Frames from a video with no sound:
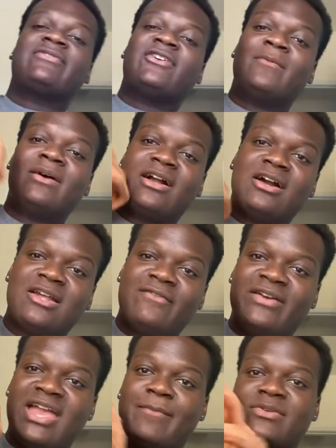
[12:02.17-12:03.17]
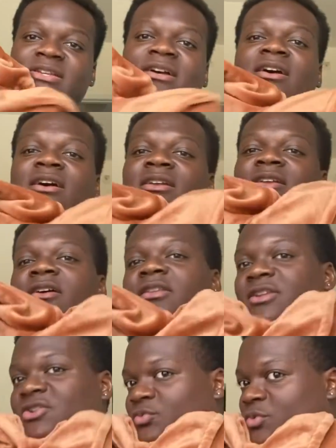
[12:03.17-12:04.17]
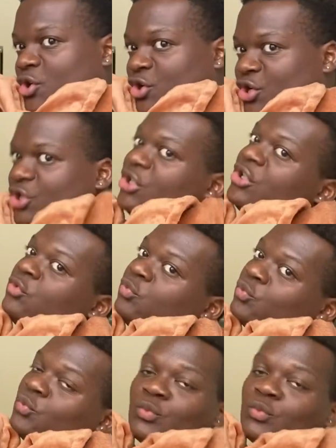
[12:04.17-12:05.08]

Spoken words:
robe I got off of Amazon, looks real good.